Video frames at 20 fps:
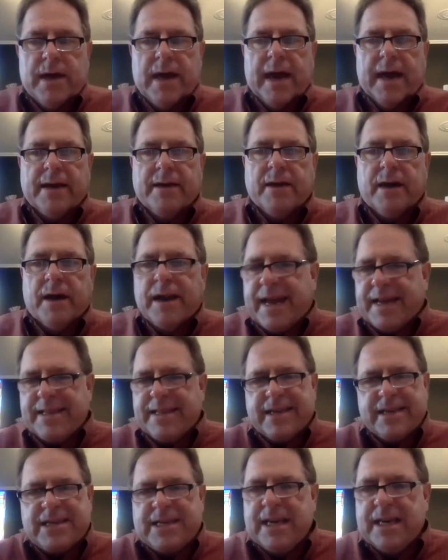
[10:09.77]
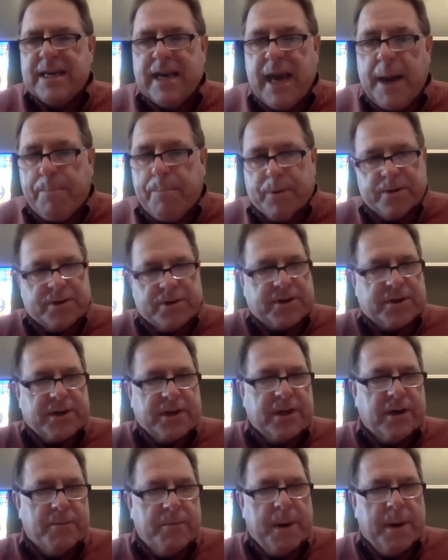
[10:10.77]
And uh, like the 10 lepers,
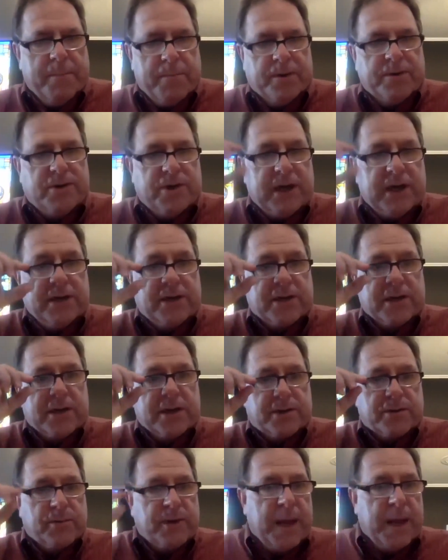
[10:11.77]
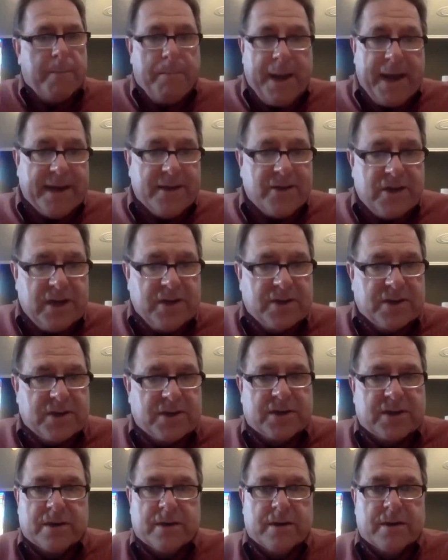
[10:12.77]
you remember Jesus, when they begged Jesus
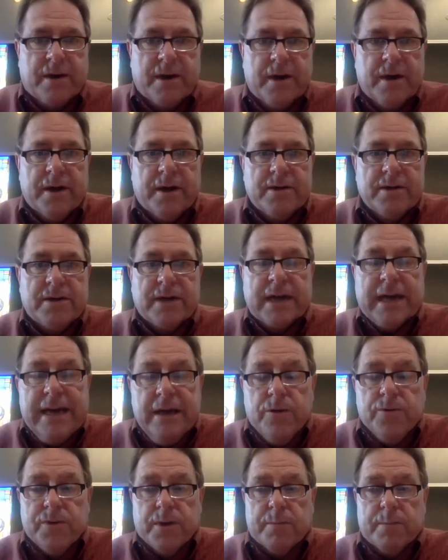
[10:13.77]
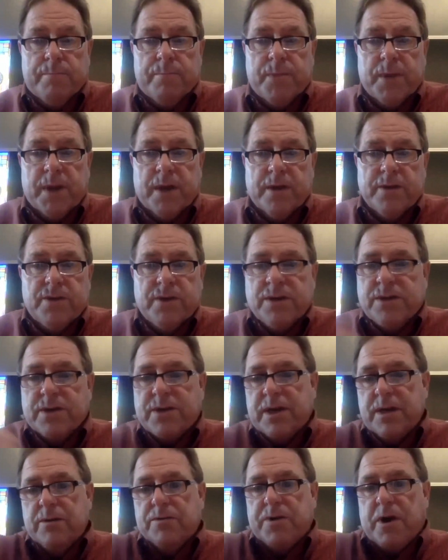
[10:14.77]
to, to heal them,
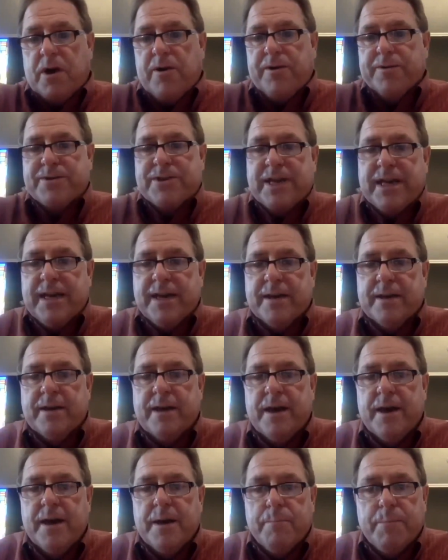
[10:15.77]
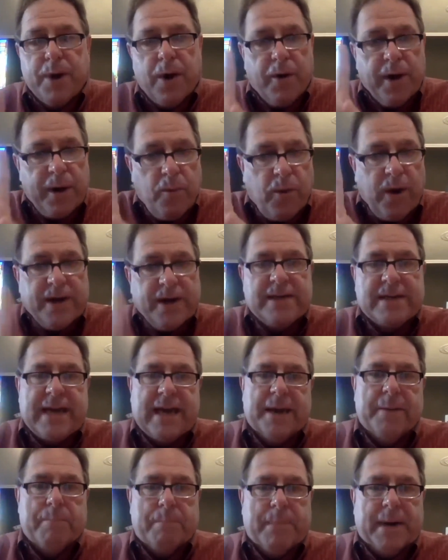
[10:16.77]
Jesus healed all 10, but only one
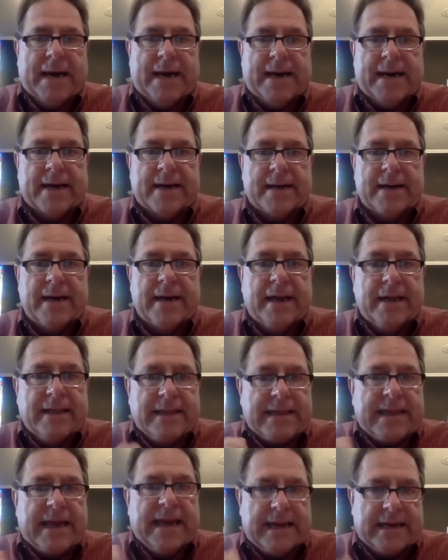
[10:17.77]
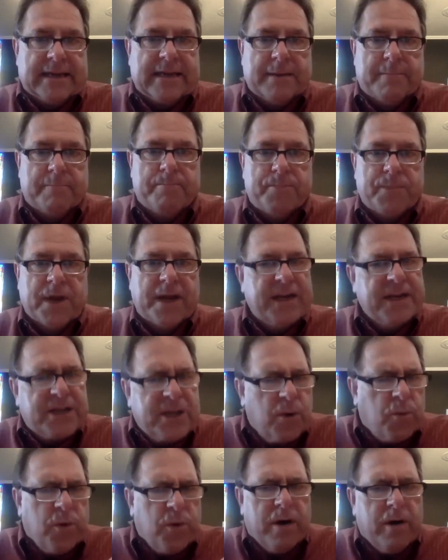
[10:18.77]
came back and thanked him. And he
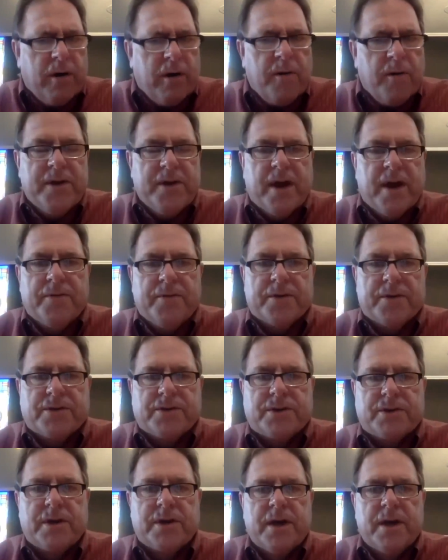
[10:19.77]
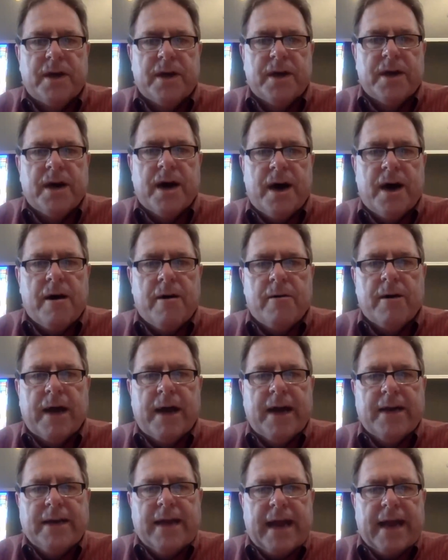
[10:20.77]
said, Where are all the others? Uh,
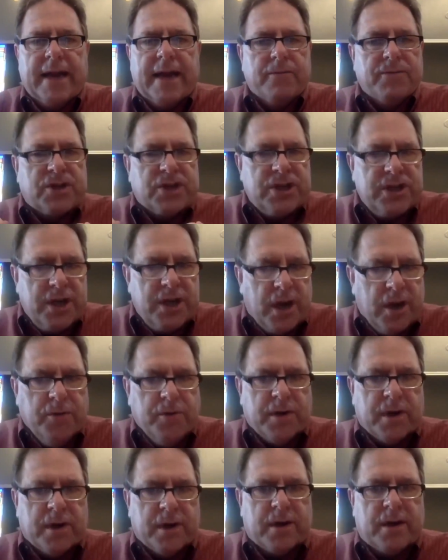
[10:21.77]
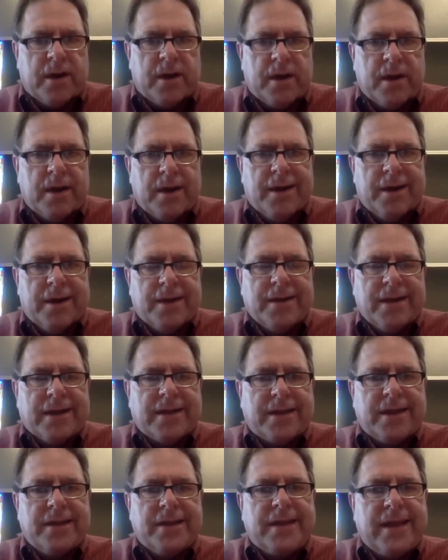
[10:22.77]
and, and it was noted that,
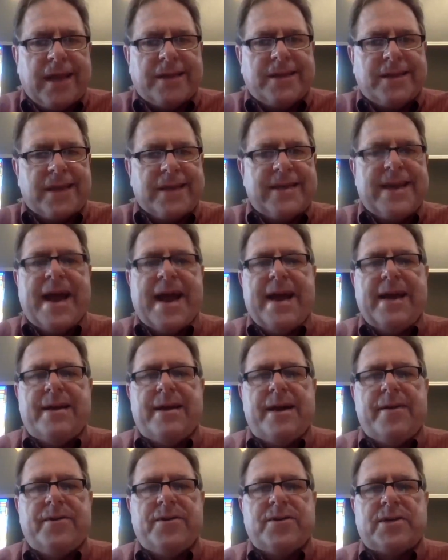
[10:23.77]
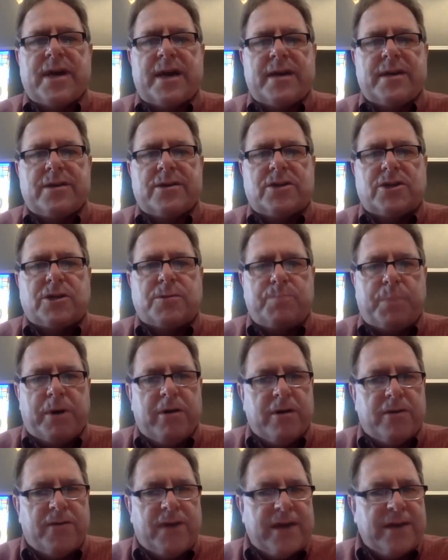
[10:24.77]
that the nine others had a
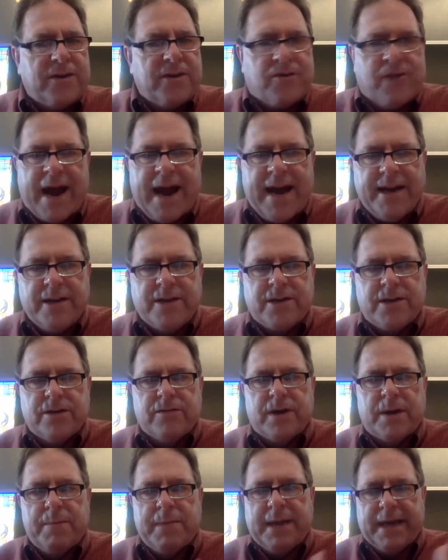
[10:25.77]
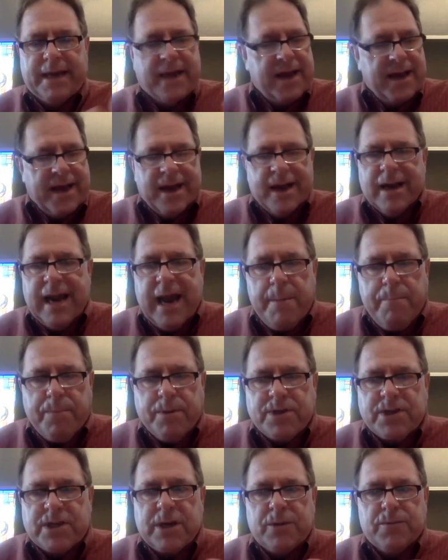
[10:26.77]
spirit of ingratitude. I mean,
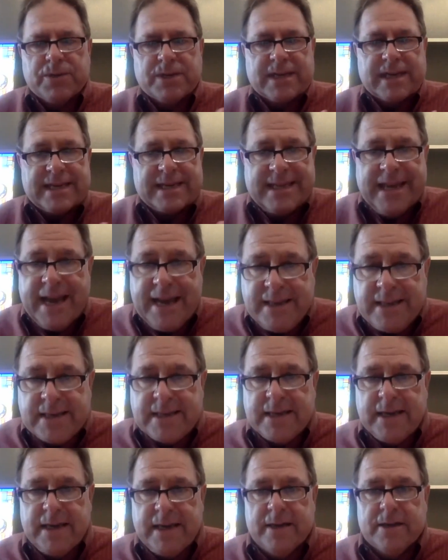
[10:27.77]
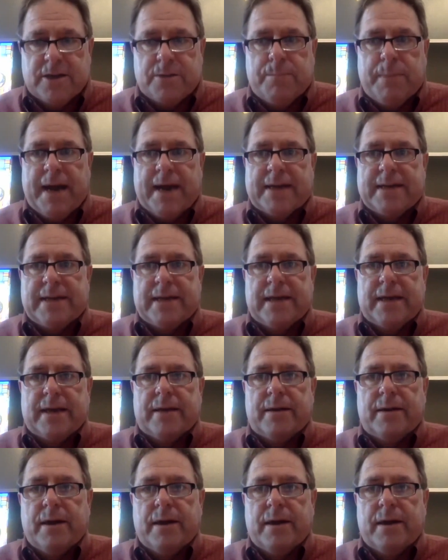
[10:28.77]
leprosy was a death sentence back then.